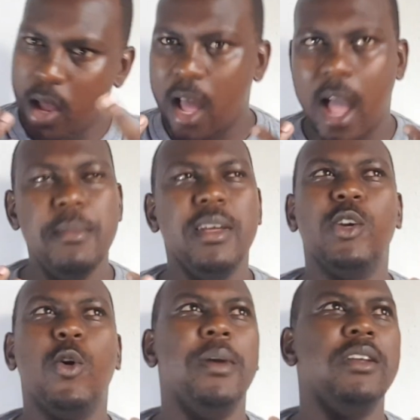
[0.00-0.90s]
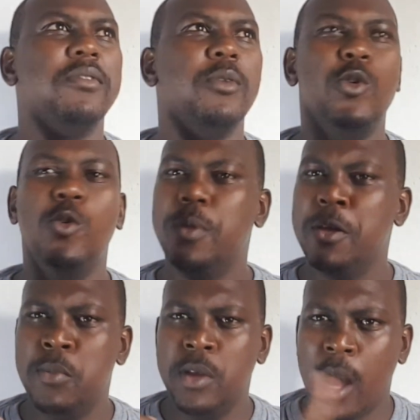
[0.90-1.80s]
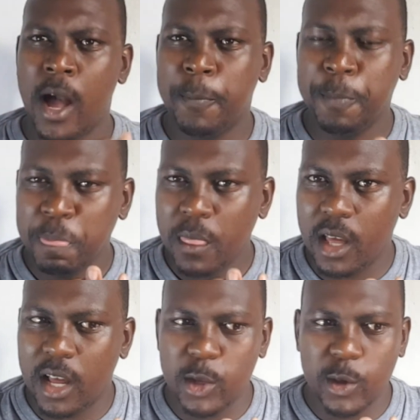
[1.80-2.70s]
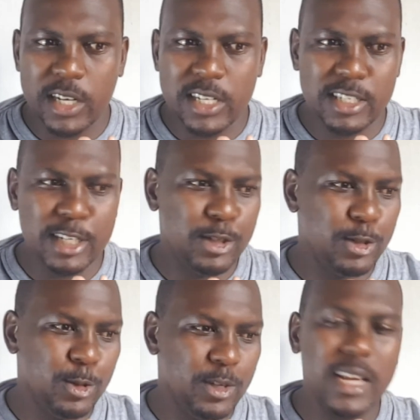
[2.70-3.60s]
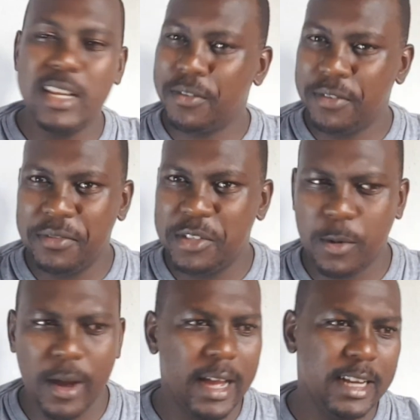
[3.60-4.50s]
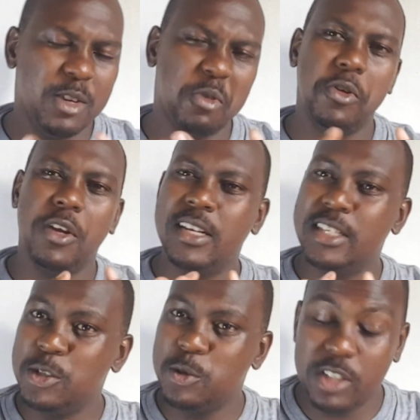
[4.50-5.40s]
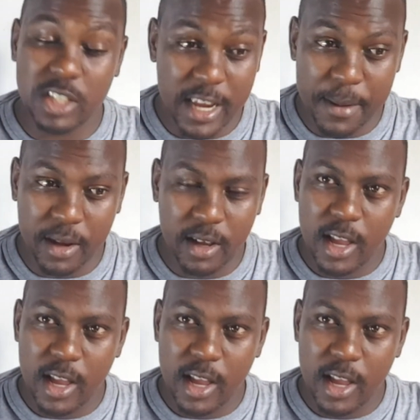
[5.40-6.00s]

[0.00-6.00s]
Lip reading: I may recommend for you, maybe you can listen to Area 51, or you can listen to Njema.